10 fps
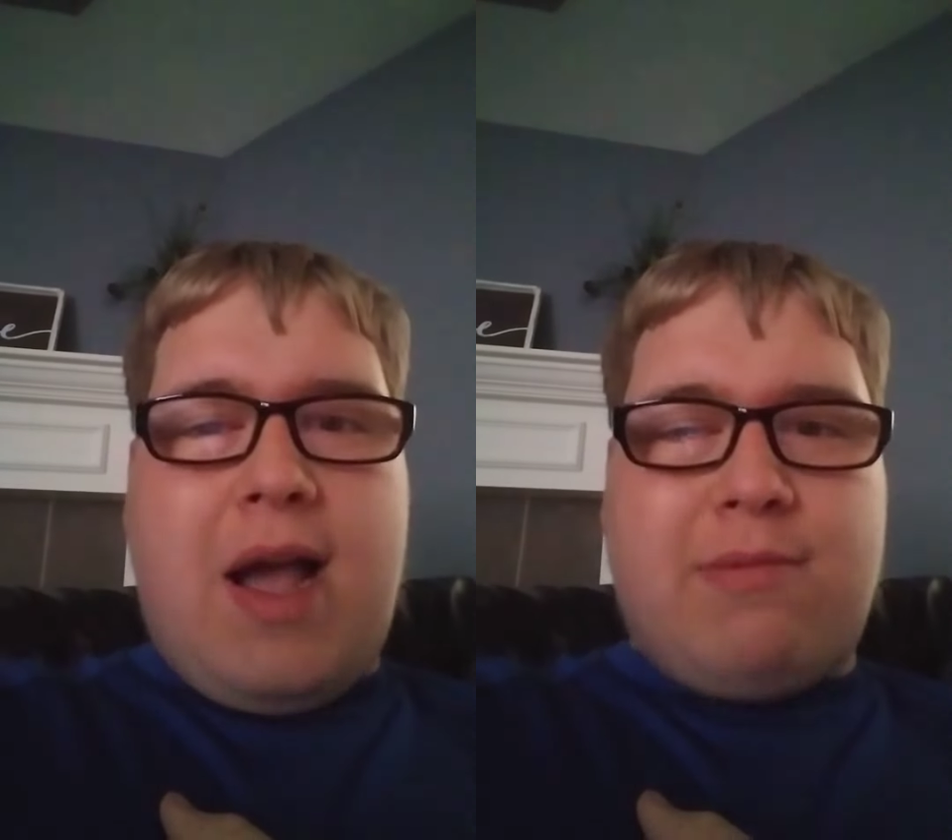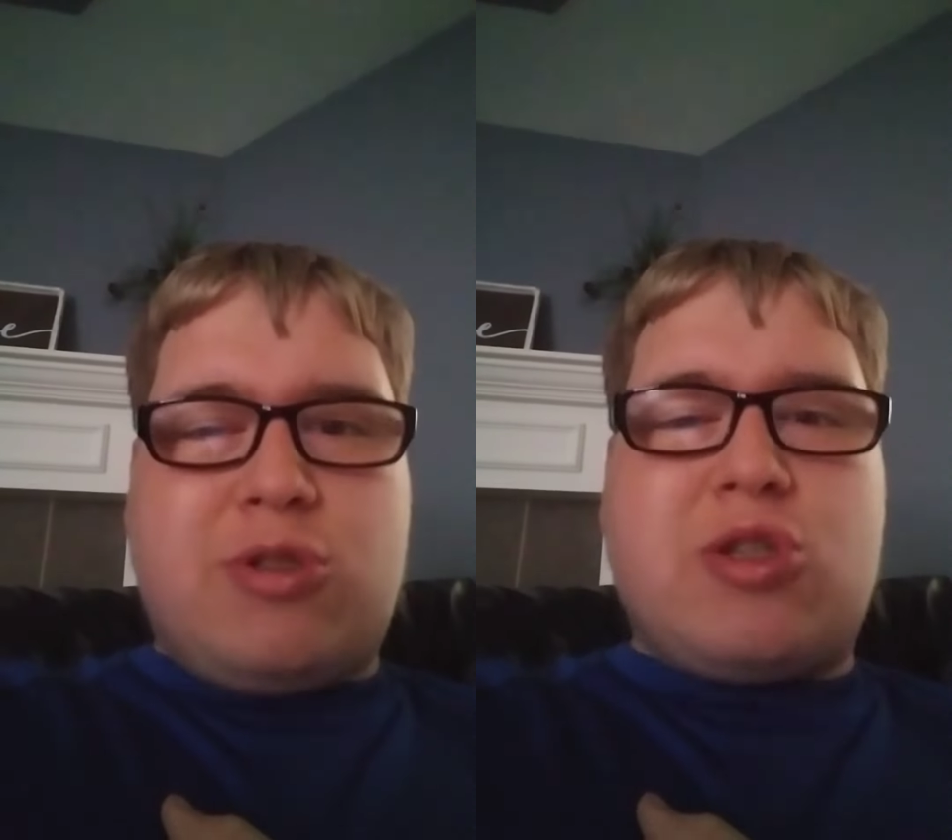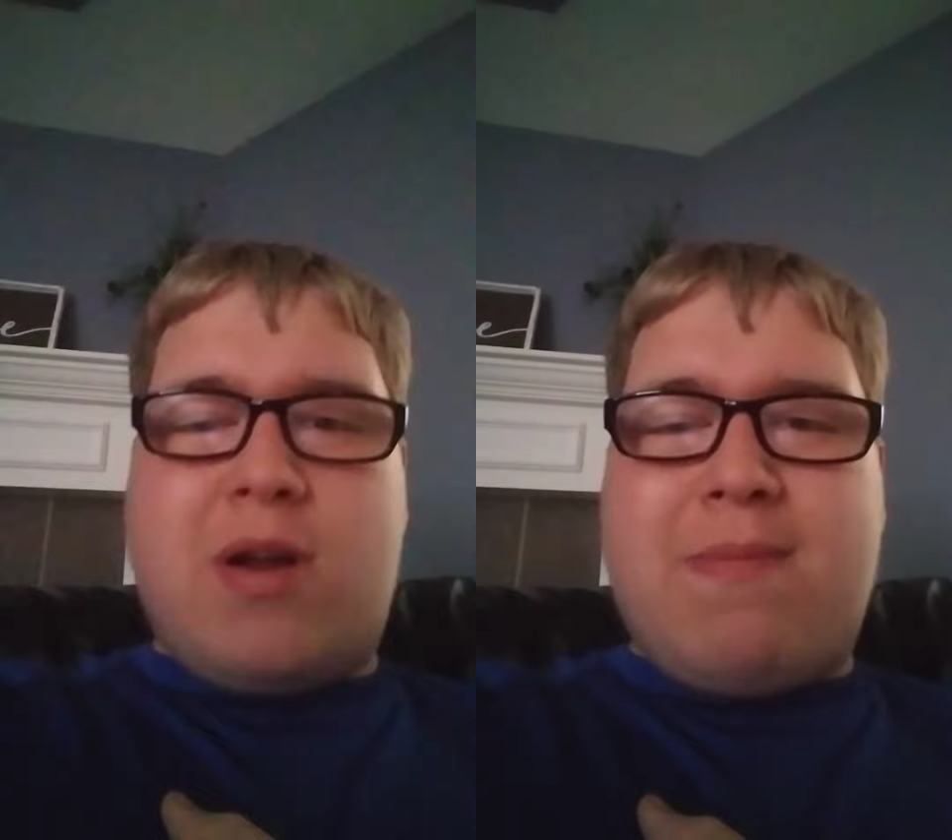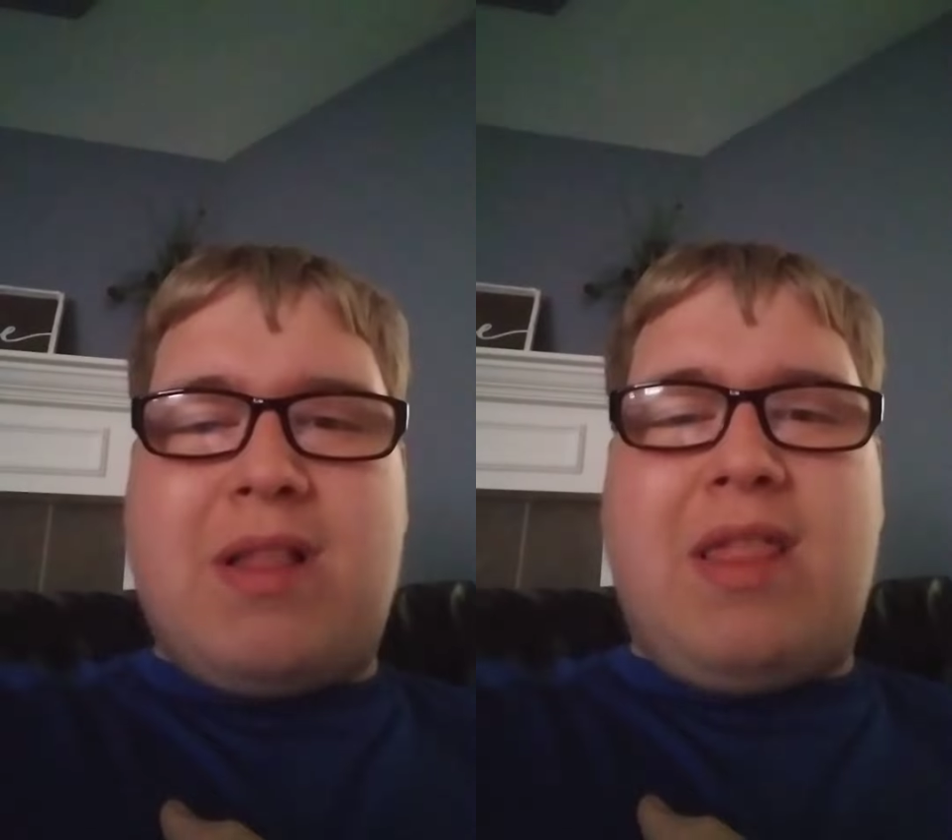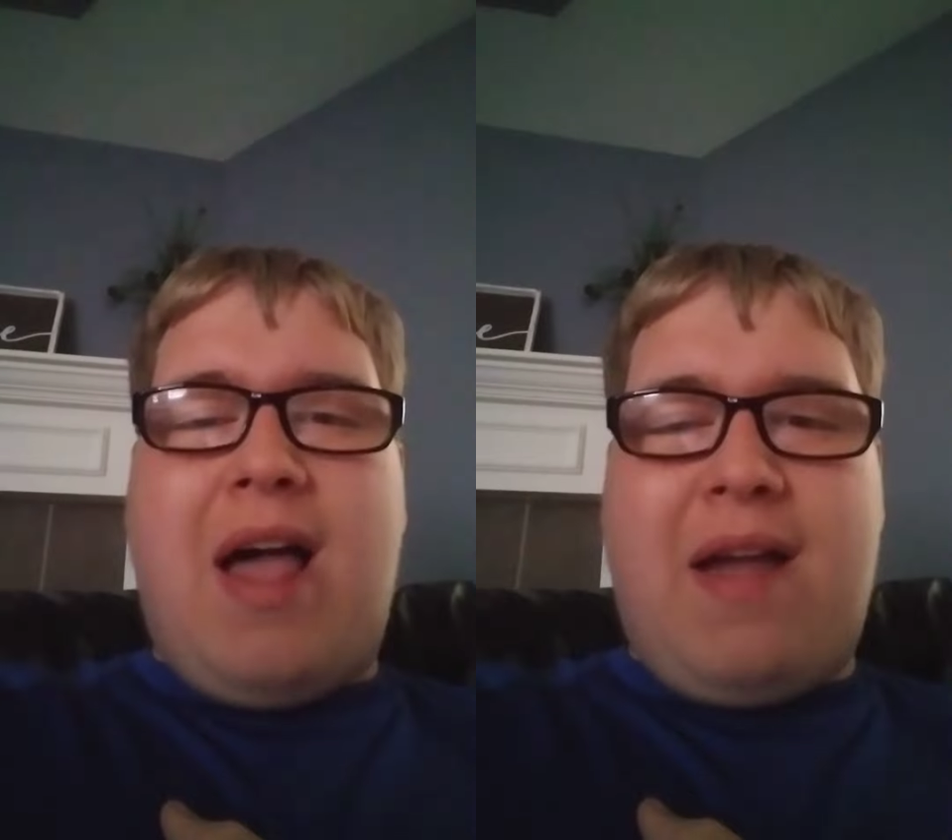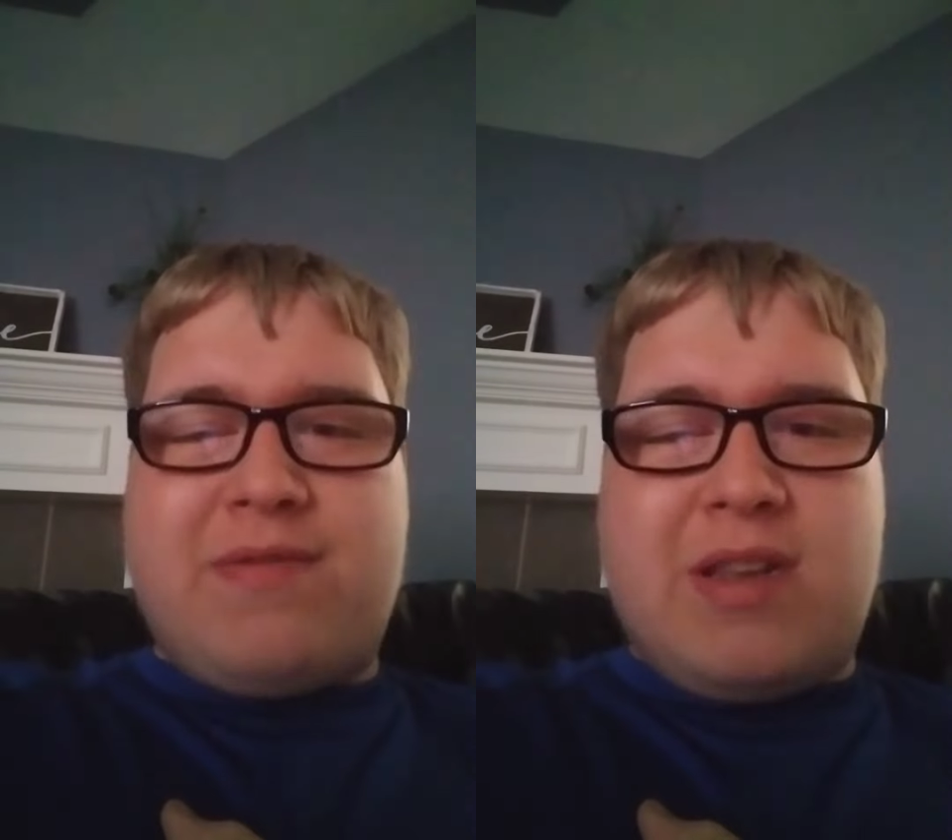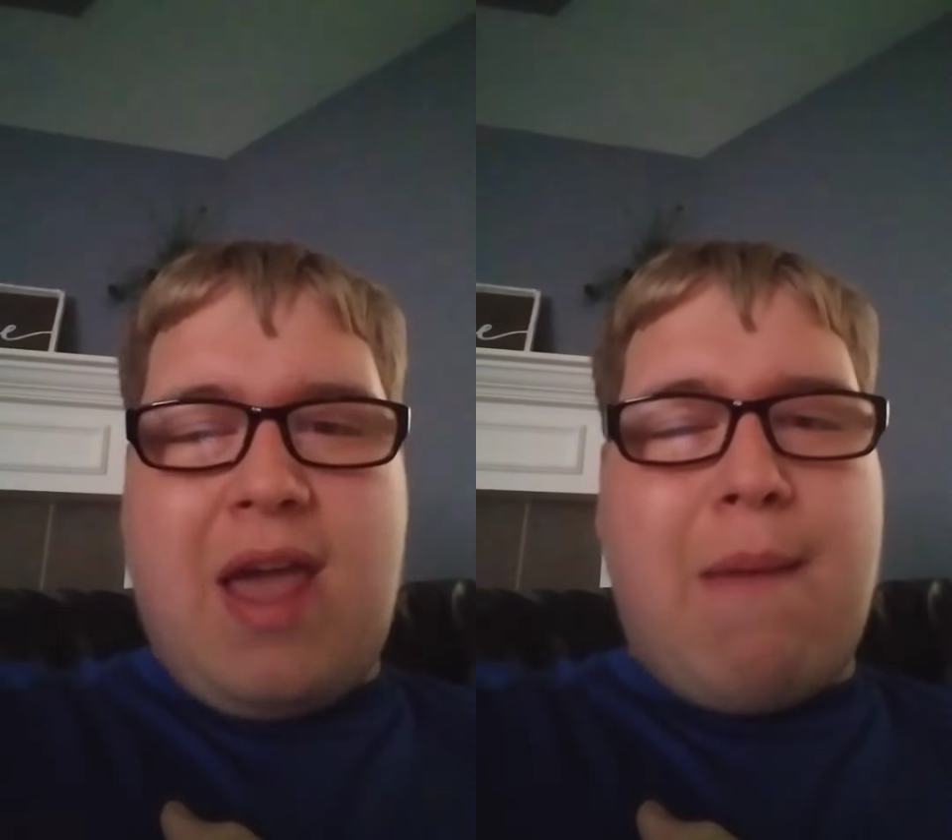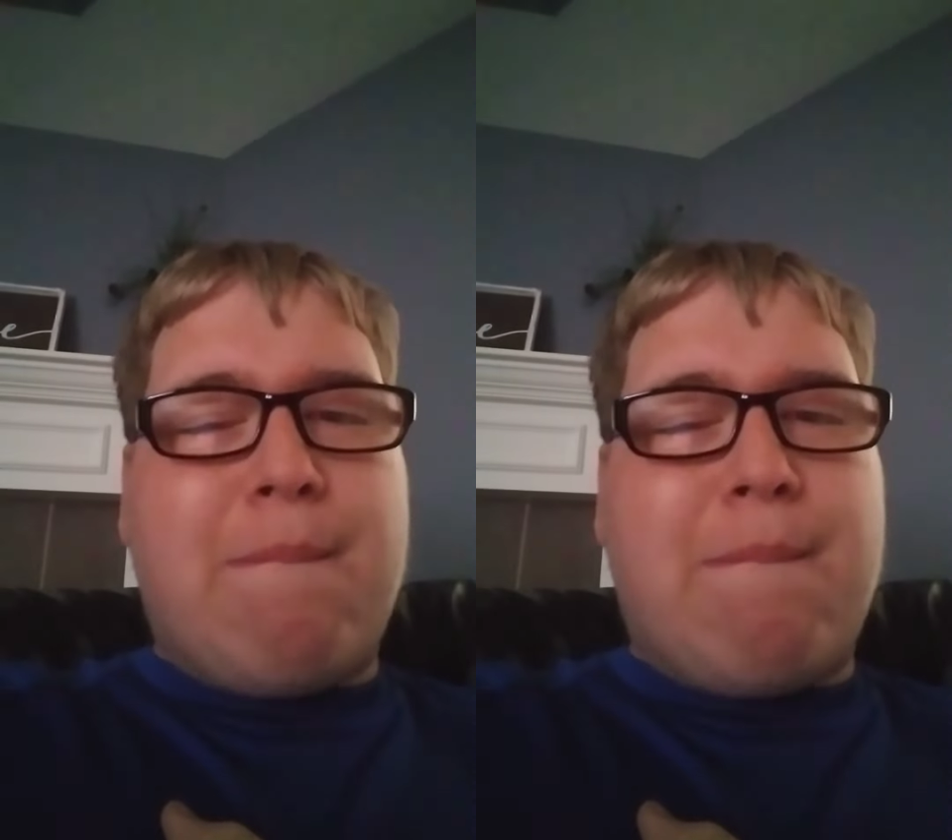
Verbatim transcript: I'm streaming live today,